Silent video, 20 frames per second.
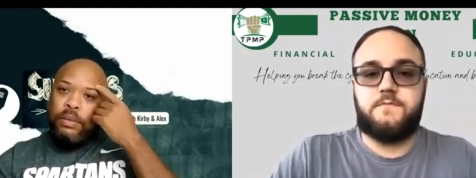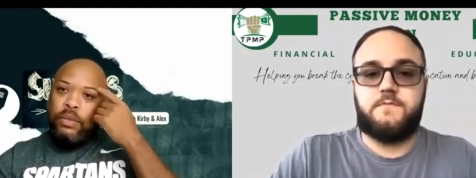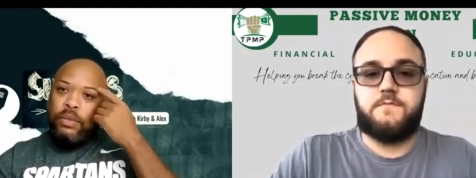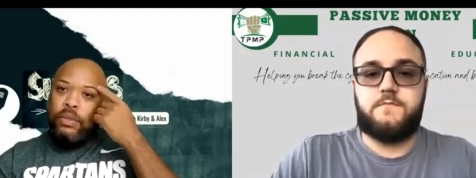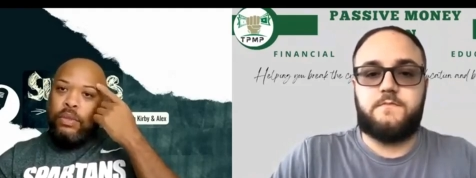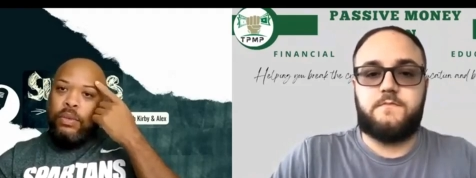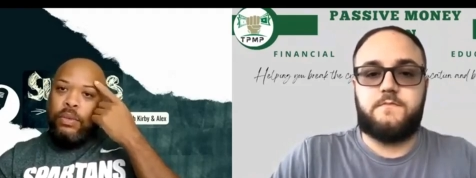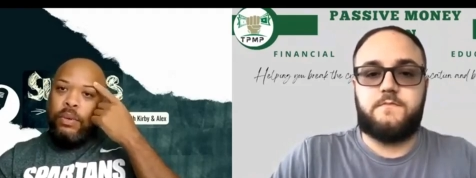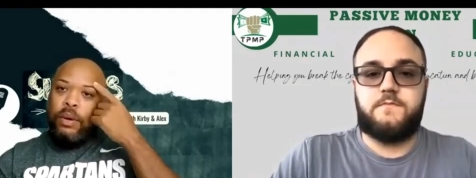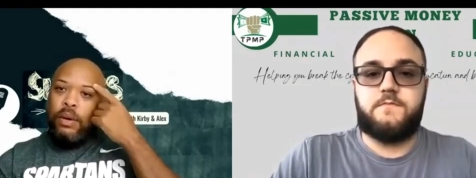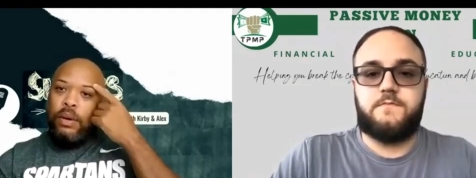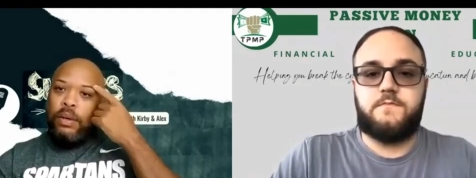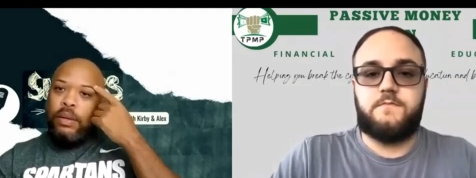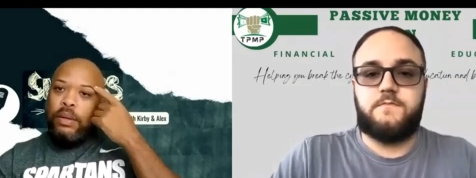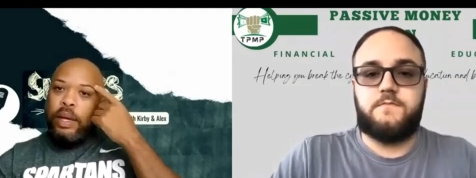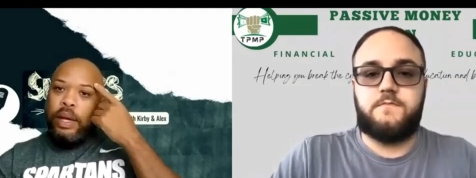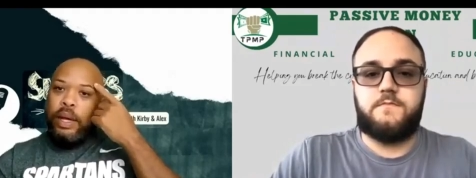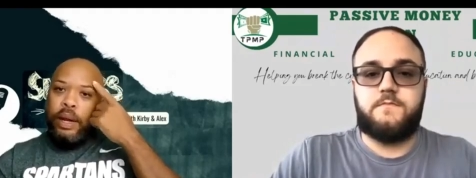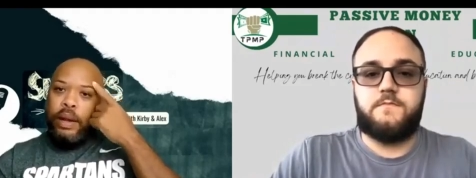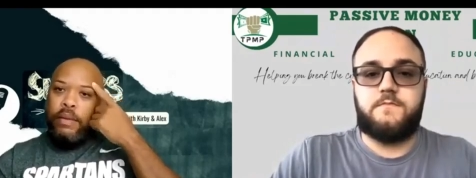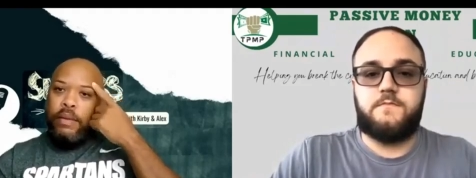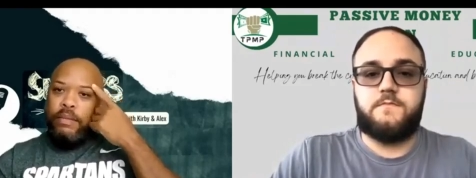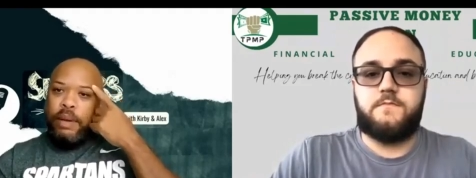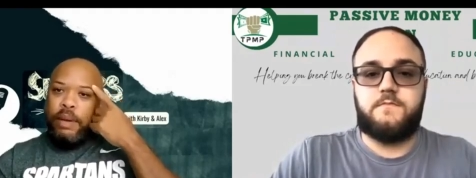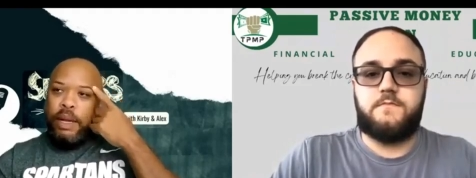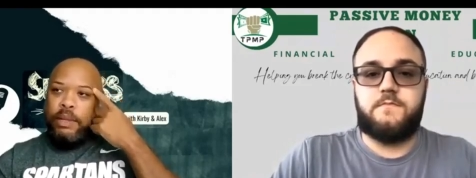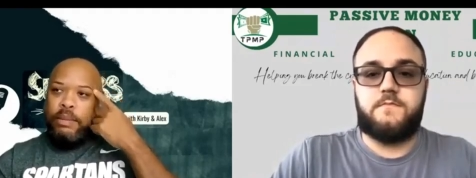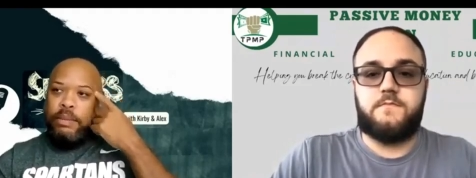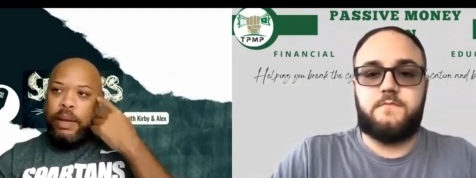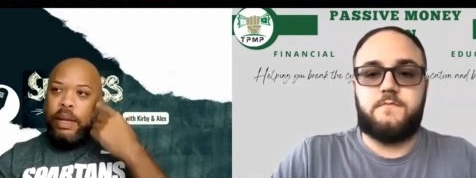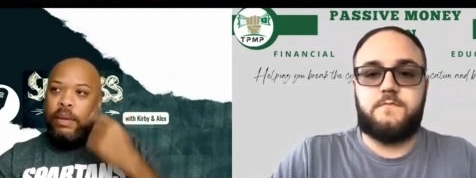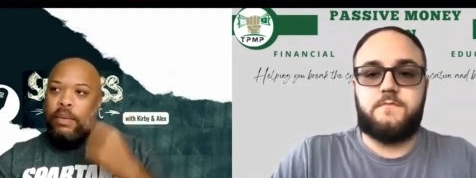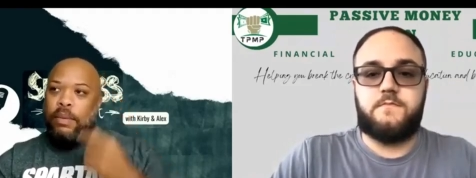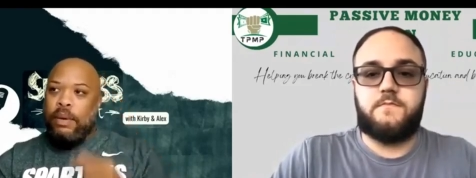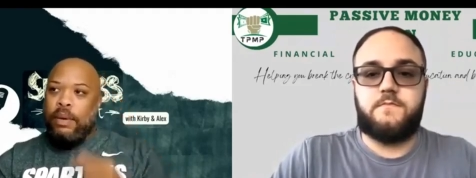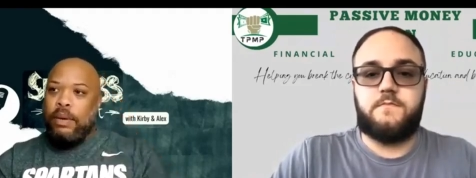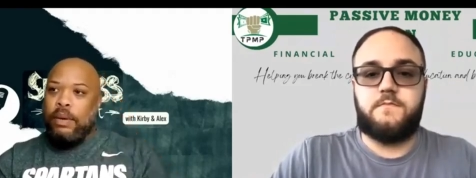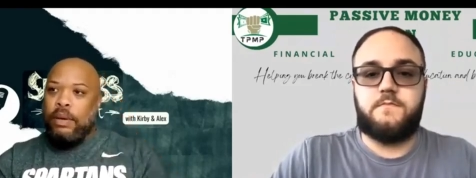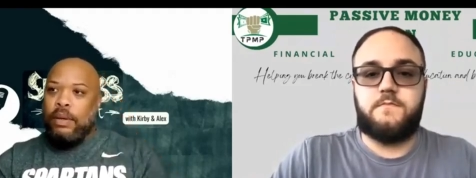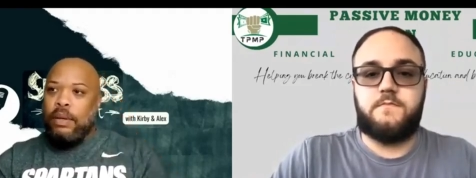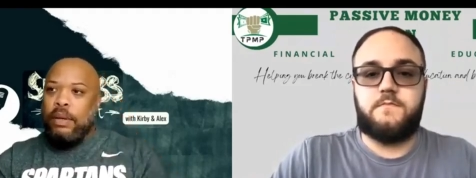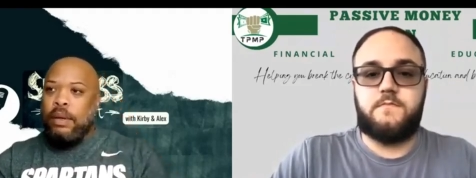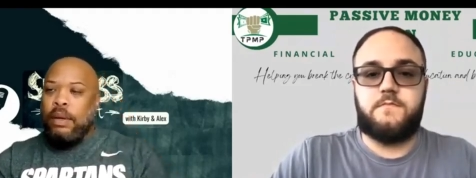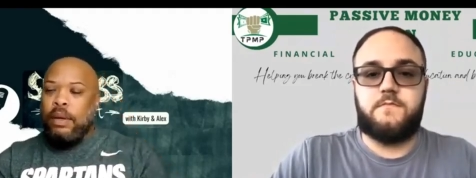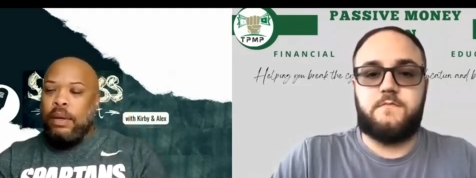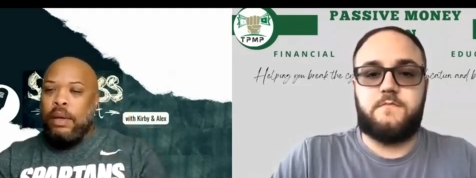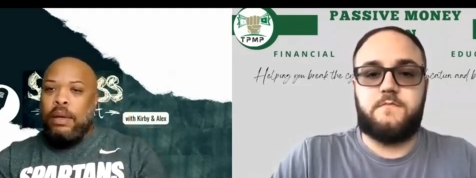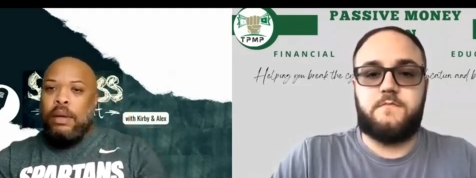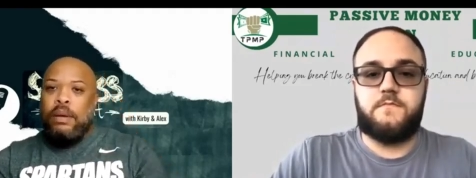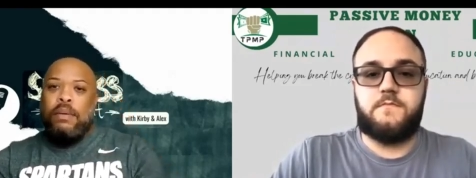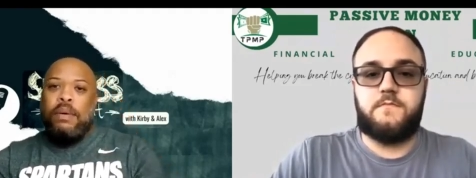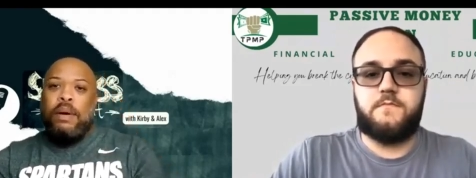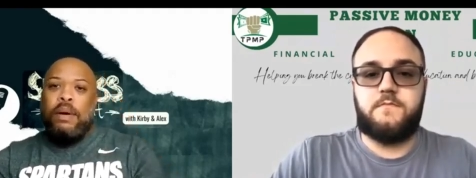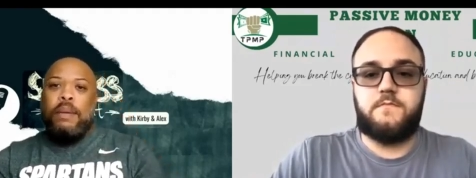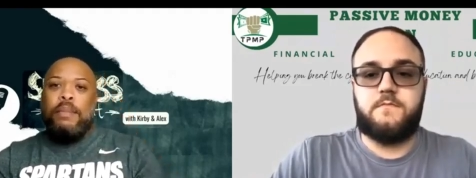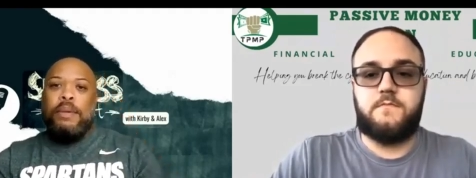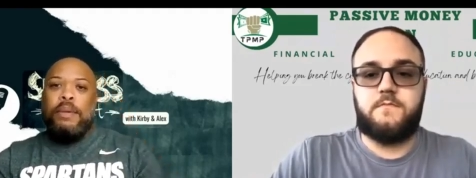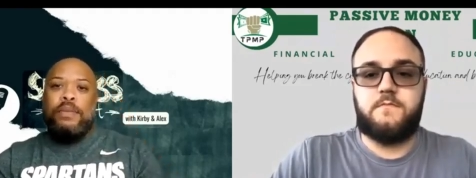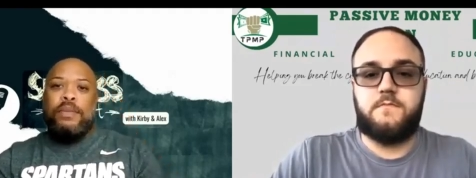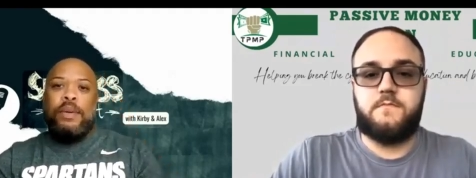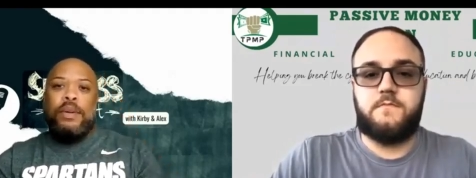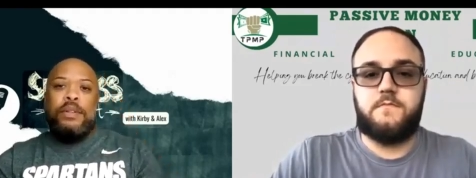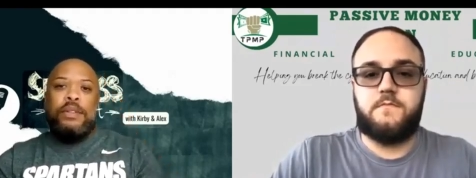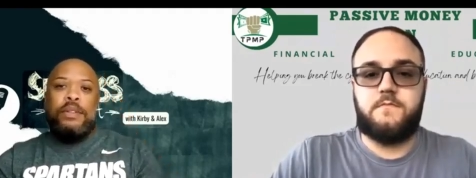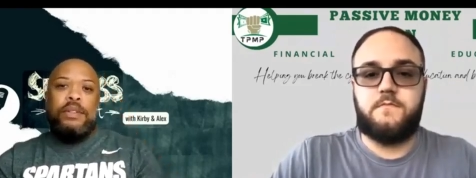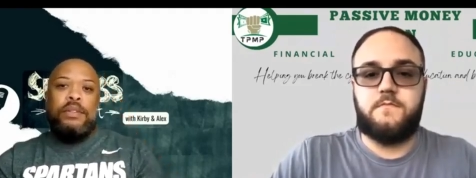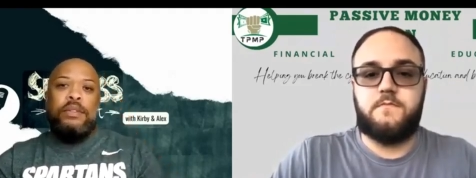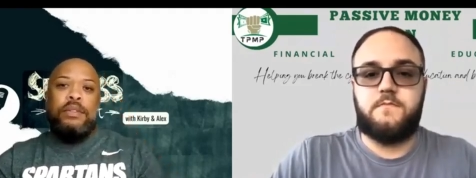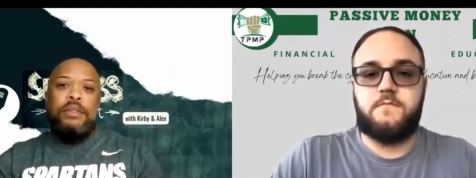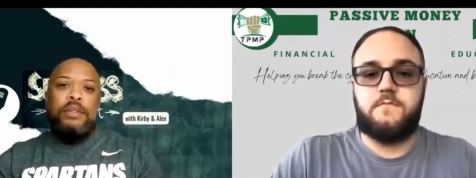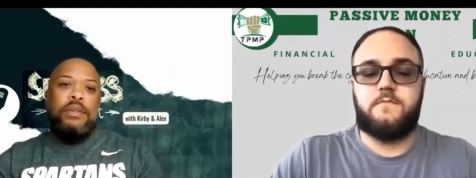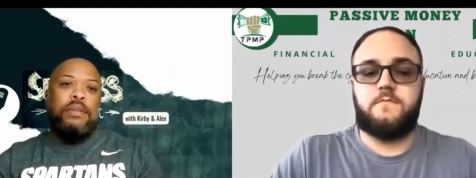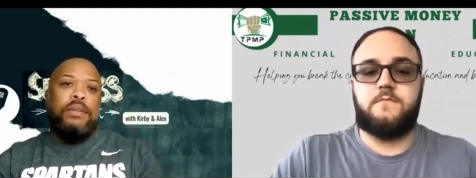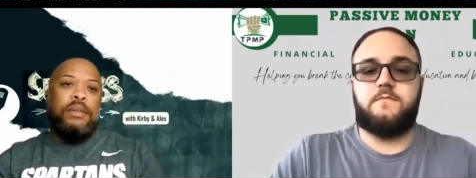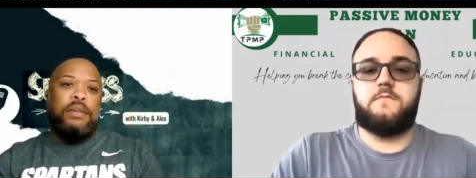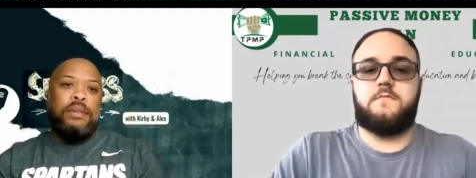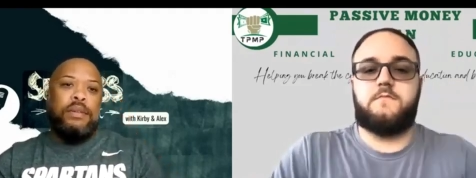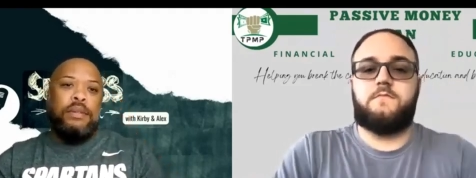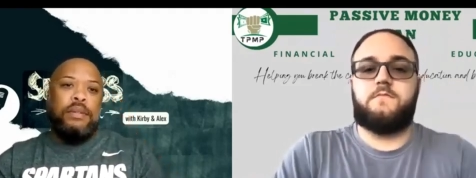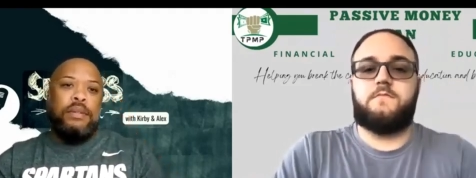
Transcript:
Speaker 1: do the work, and everybody's probably wondering, well, how much work should you do?